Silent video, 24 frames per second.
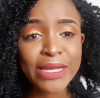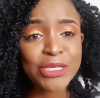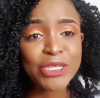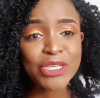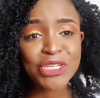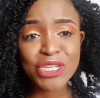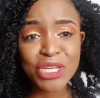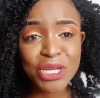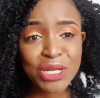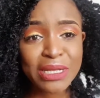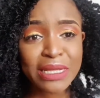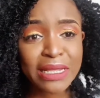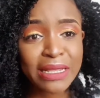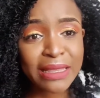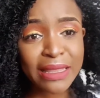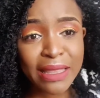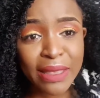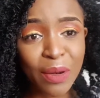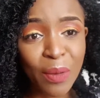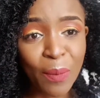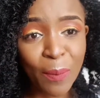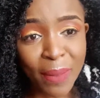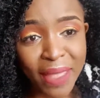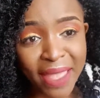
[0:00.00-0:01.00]
and chill a
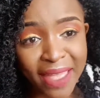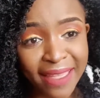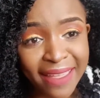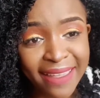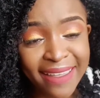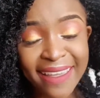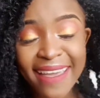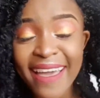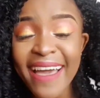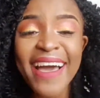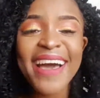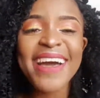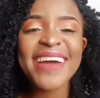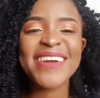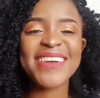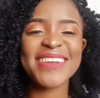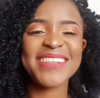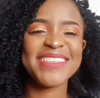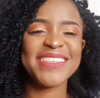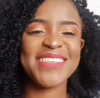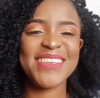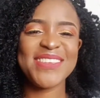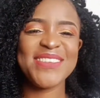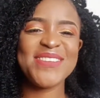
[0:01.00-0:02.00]
little bit,
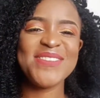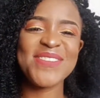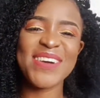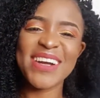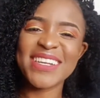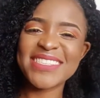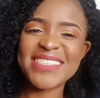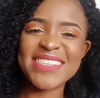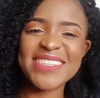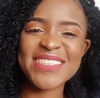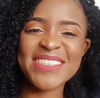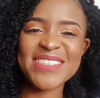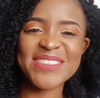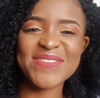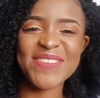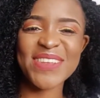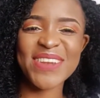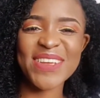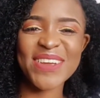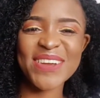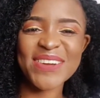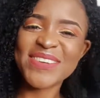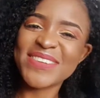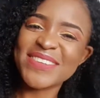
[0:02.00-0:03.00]
continue watching this
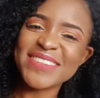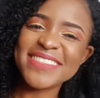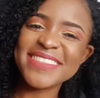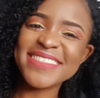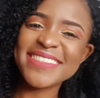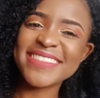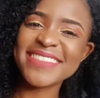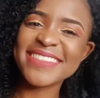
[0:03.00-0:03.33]
video.